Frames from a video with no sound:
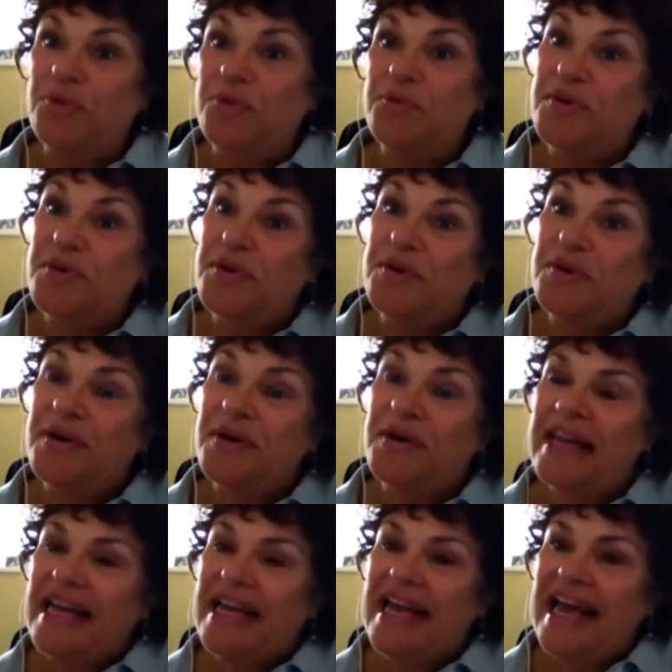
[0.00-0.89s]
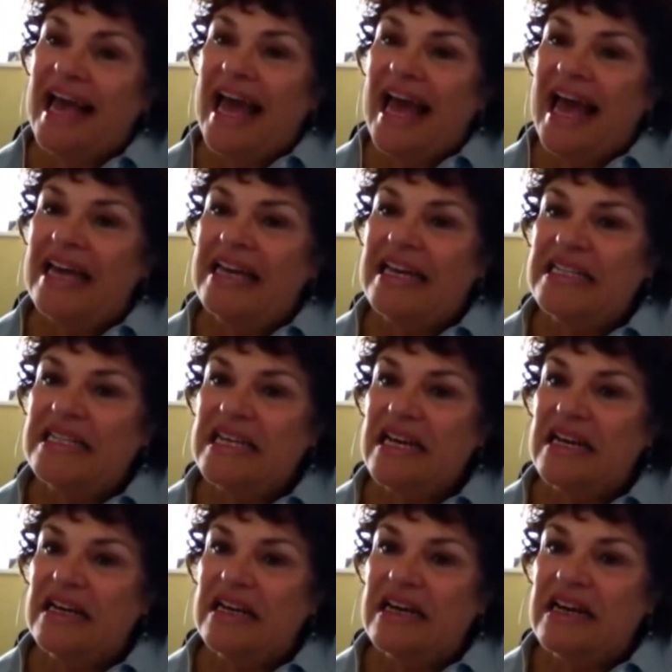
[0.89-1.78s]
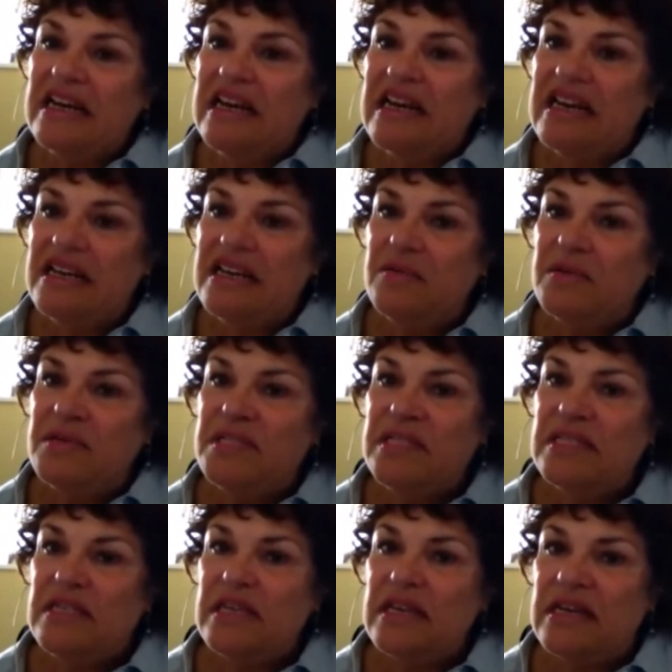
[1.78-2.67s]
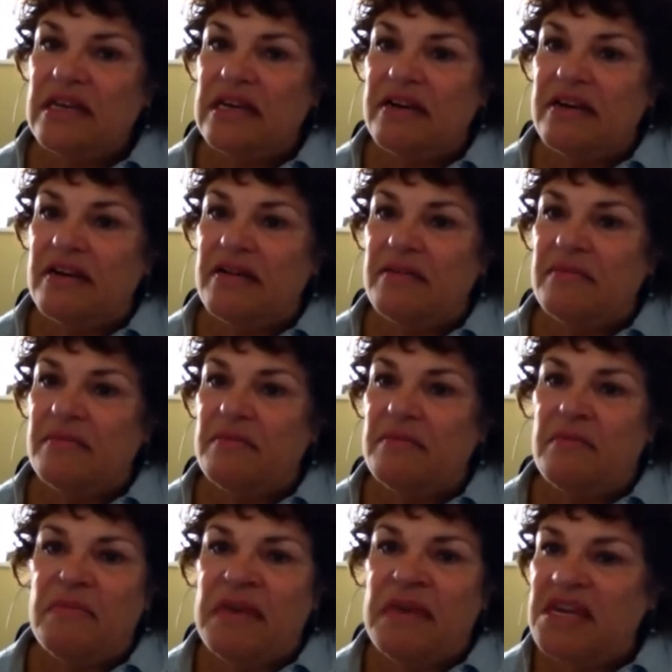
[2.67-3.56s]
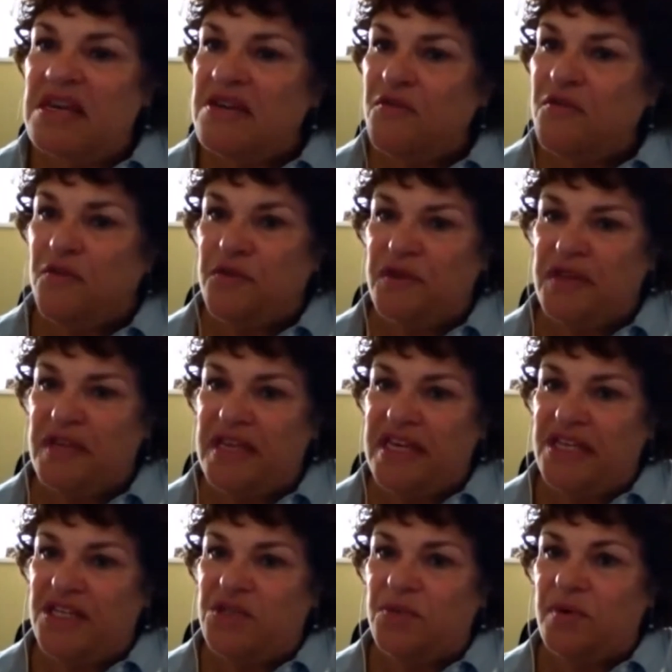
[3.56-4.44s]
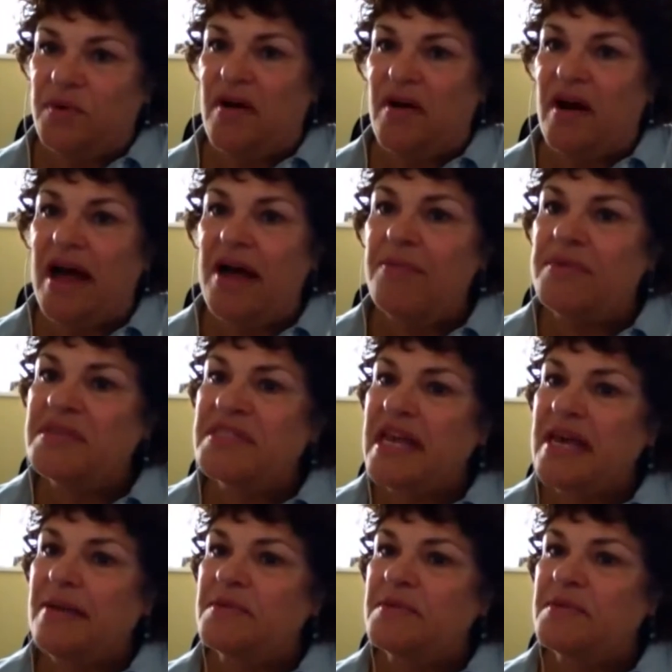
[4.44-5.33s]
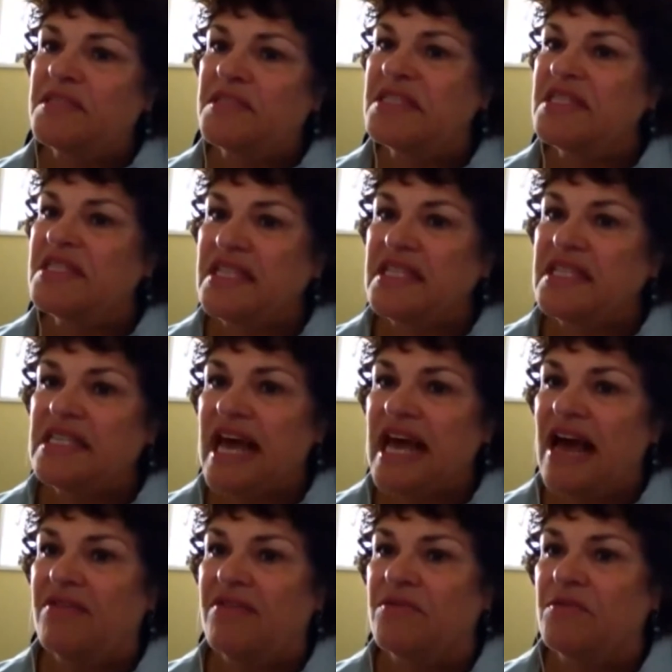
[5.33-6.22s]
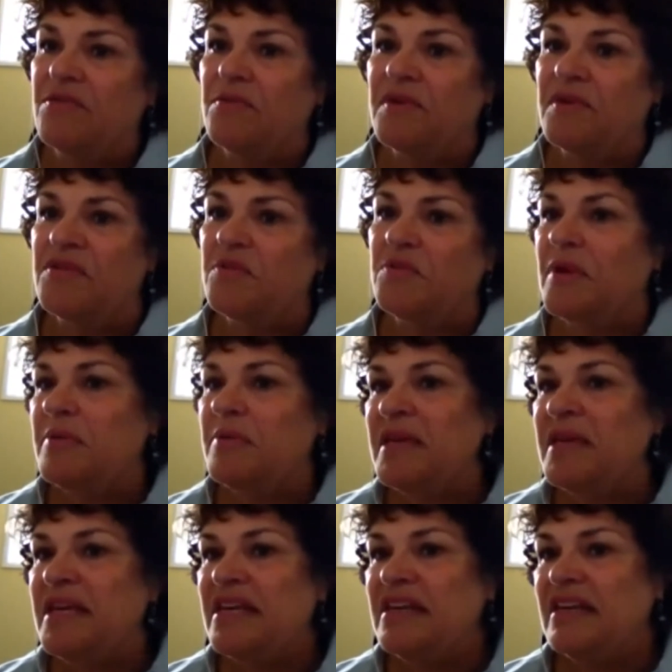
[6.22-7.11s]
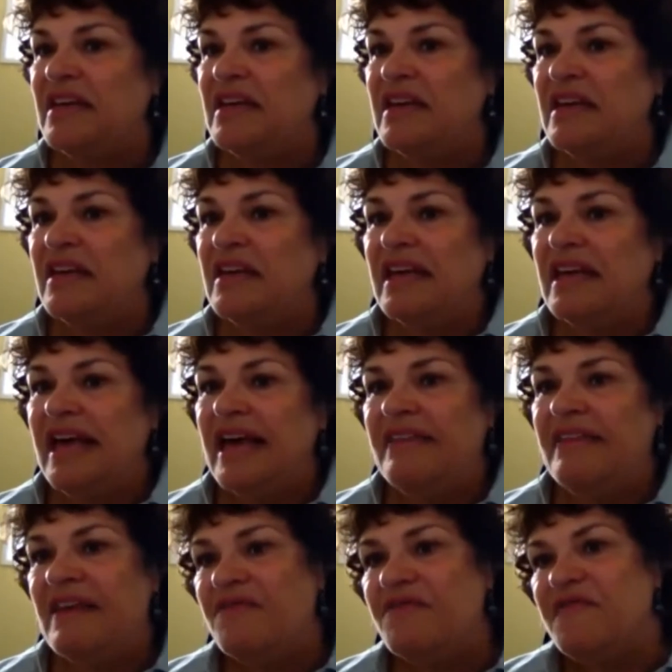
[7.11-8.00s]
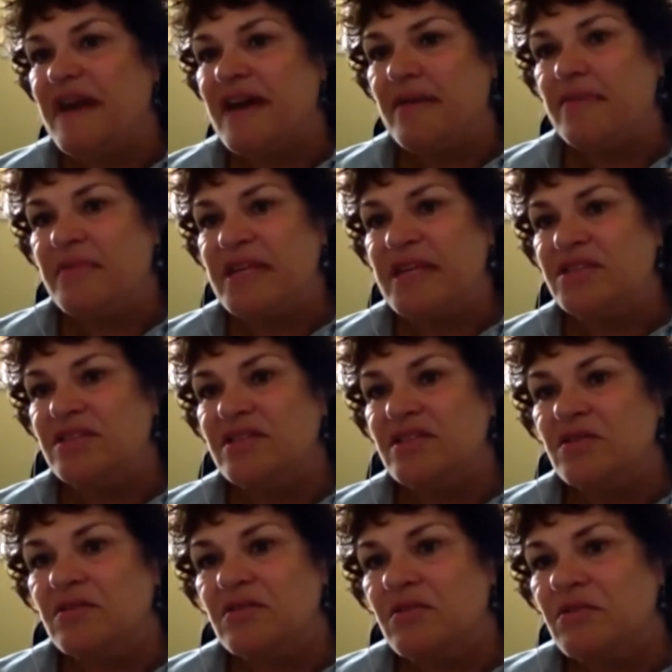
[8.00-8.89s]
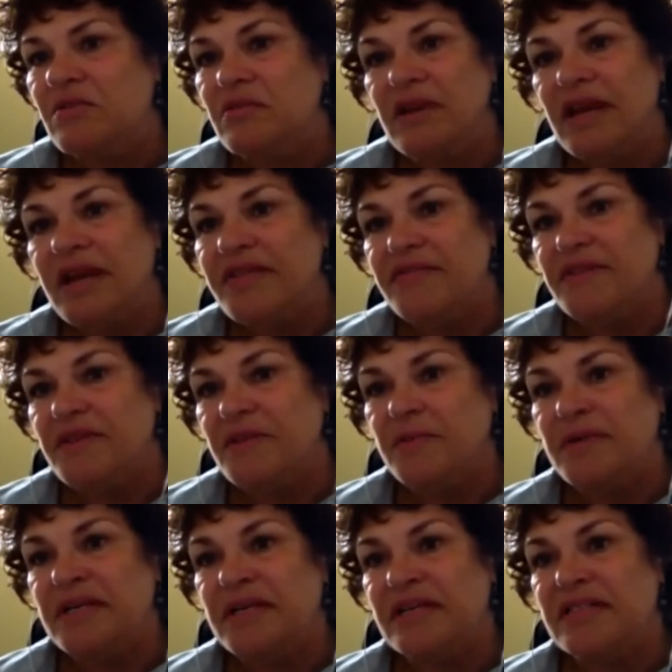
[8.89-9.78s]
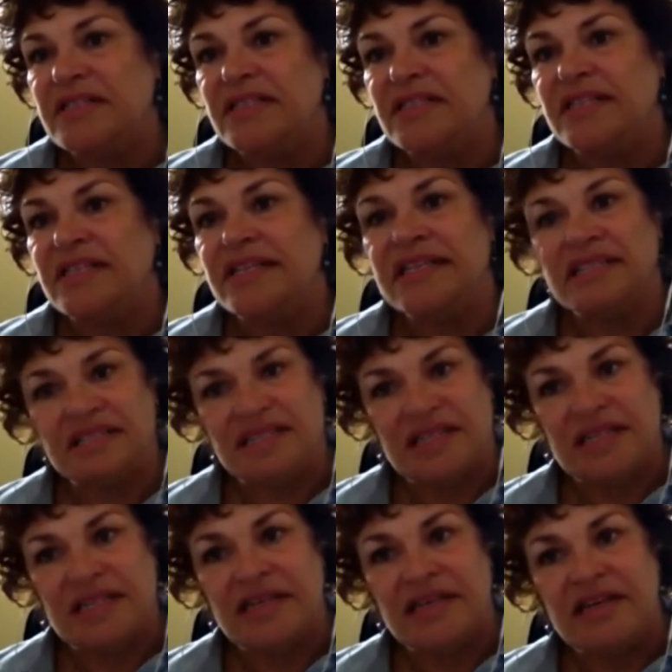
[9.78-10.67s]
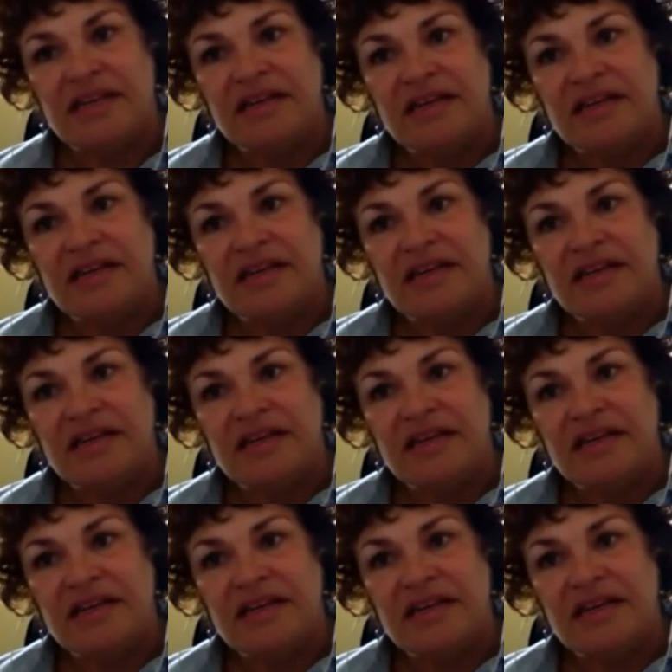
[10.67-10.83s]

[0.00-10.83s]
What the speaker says: Peru. And it was meaningful years where I was able to sit down with women and their families all over the world and listen